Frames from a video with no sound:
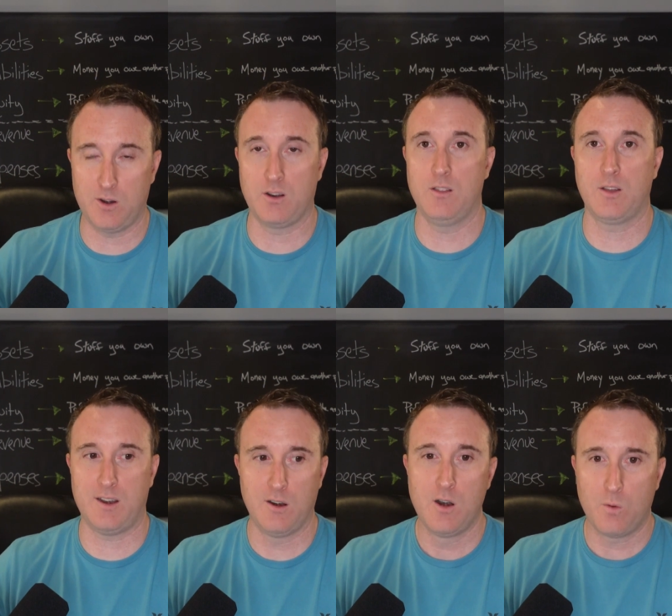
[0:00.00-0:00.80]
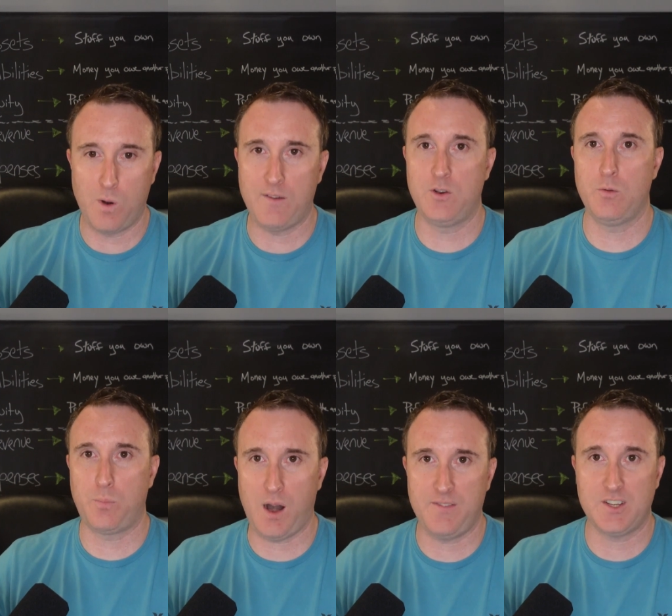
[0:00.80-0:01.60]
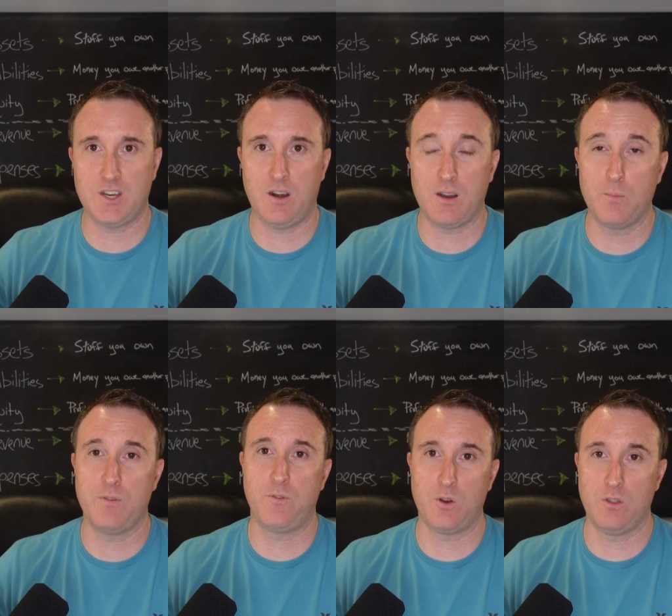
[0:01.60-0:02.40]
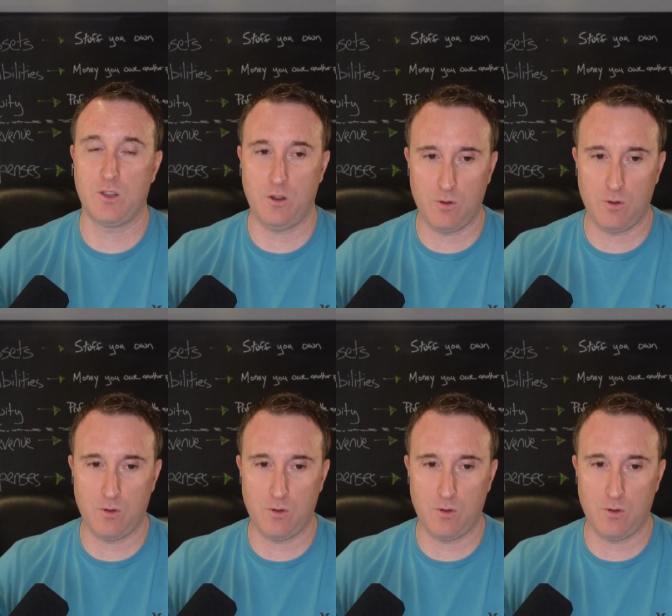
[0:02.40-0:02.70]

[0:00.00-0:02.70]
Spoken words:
You're going to look at revenue and profit sharing before you look at